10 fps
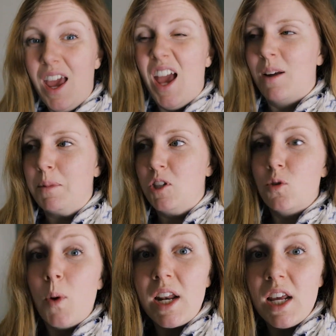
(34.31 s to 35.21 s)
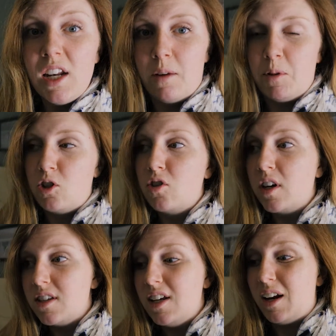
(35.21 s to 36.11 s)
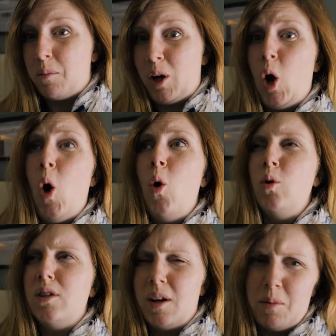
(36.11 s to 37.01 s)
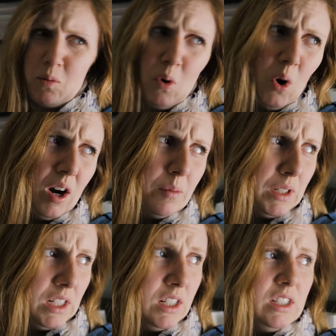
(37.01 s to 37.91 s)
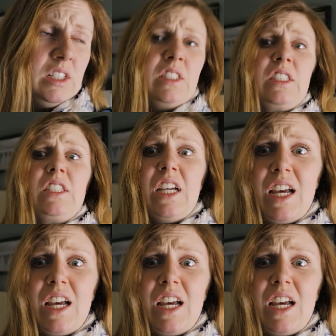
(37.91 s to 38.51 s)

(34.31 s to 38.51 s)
And I've been sweating, and I've been stressing, and I've been cold, and I've been warm, and for the first